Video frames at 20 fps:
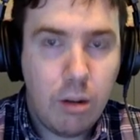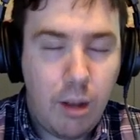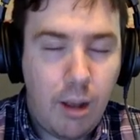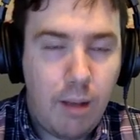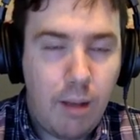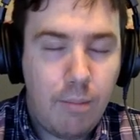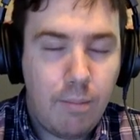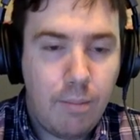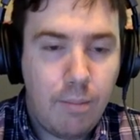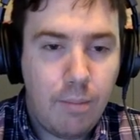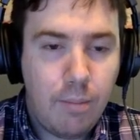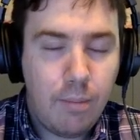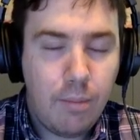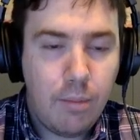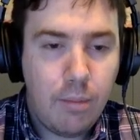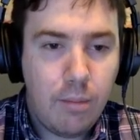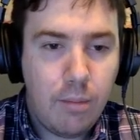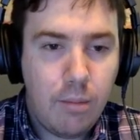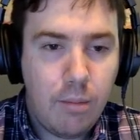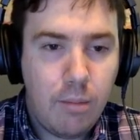
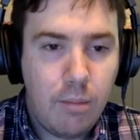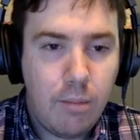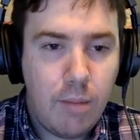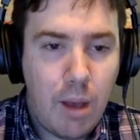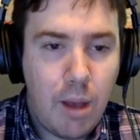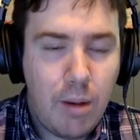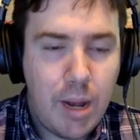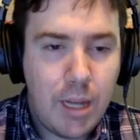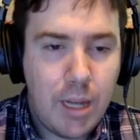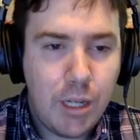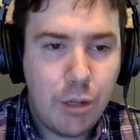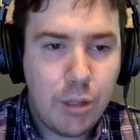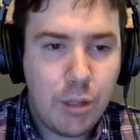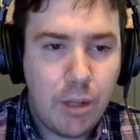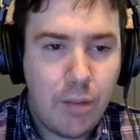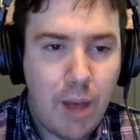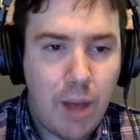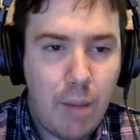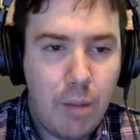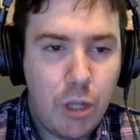I would ask yourself how